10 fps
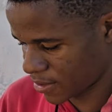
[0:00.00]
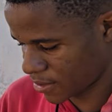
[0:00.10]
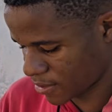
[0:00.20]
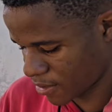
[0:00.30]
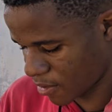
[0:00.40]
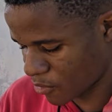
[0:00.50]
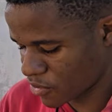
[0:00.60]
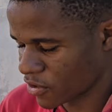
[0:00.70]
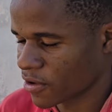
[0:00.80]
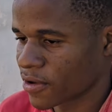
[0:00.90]
All right. My
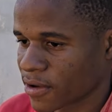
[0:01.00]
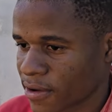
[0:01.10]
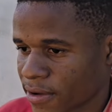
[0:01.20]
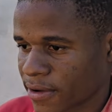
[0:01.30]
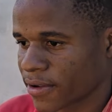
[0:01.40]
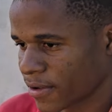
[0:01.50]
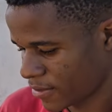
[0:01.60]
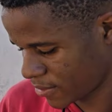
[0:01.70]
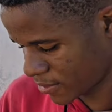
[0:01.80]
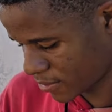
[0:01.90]
people, I
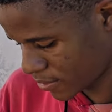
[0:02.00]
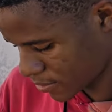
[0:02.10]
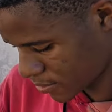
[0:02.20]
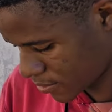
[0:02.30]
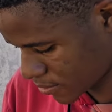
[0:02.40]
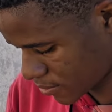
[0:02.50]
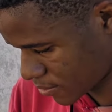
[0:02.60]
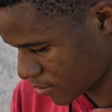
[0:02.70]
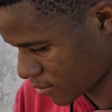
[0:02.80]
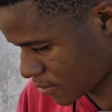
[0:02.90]
love where I
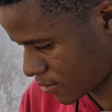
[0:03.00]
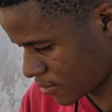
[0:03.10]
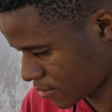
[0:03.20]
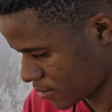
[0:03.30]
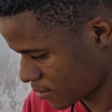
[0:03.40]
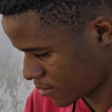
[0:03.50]
go on. You understand?